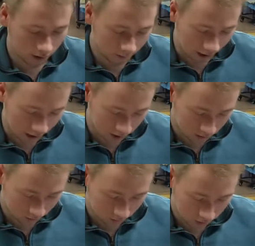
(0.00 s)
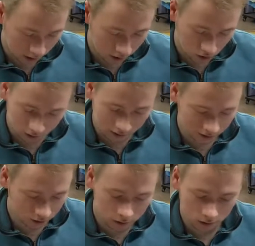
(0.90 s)
Expiration is
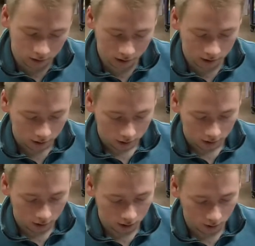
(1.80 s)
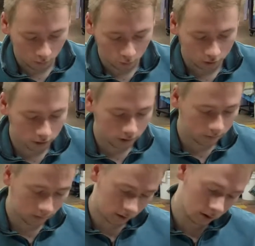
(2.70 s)
good. We're good
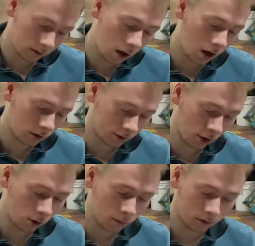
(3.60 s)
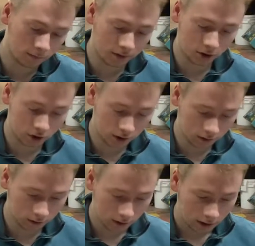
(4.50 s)
till October of this
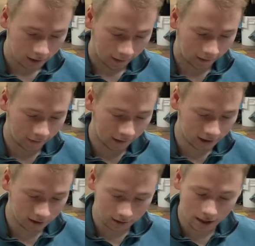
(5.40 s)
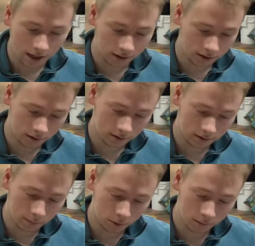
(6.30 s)
year, and that's a dietary
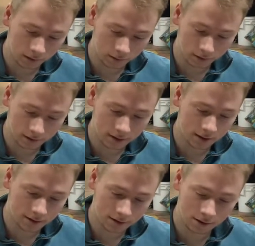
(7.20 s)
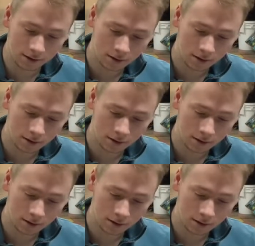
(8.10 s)
supplement. There's 60